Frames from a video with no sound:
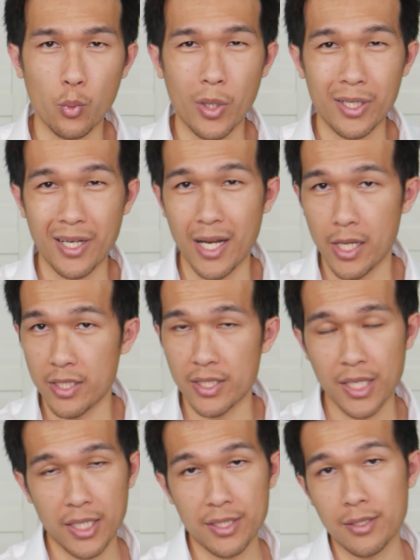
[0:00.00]
wear a
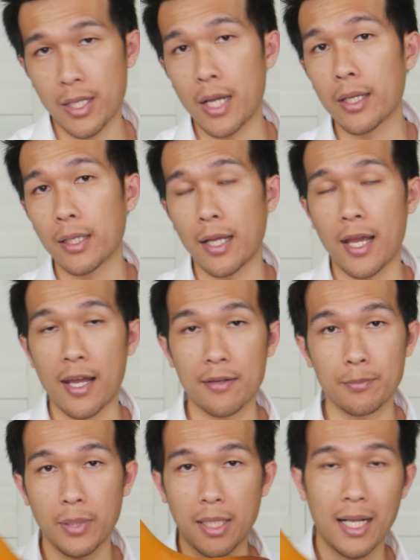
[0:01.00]
size
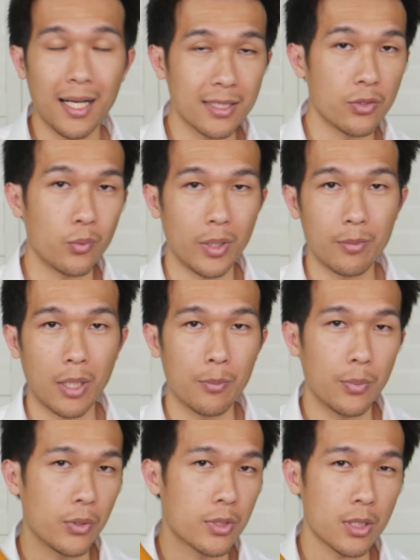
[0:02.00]
9.5, but I like to wear my
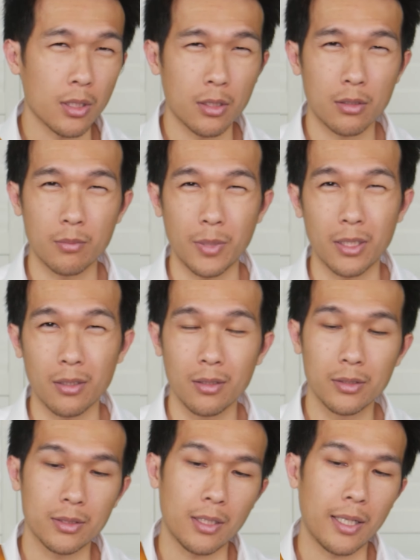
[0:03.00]
boots a little bit
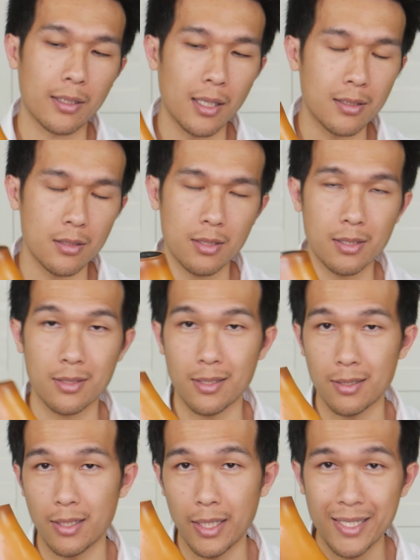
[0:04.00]
loose. So I got this
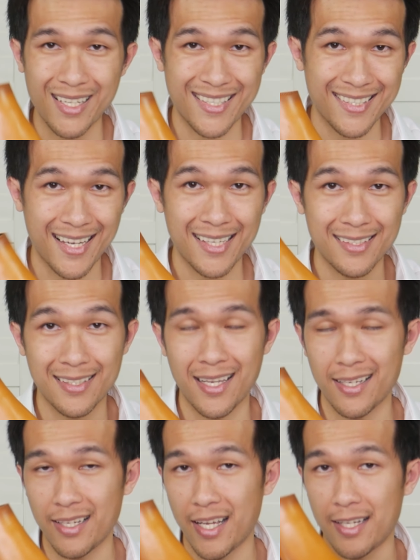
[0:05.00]
in a size
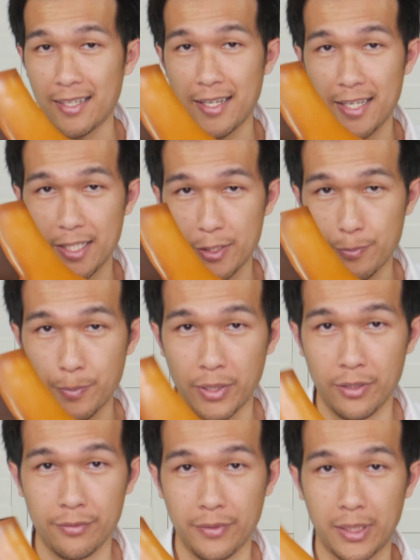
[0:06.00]
10, and it's
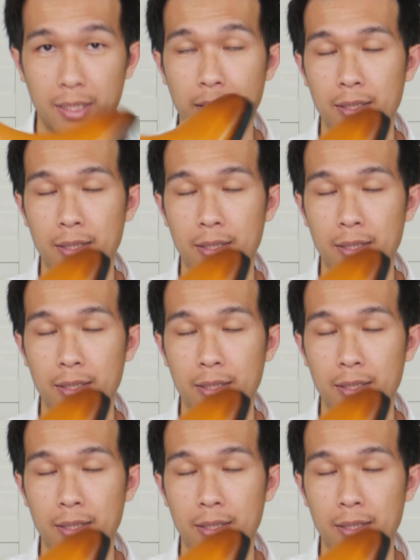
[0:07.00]
perfect.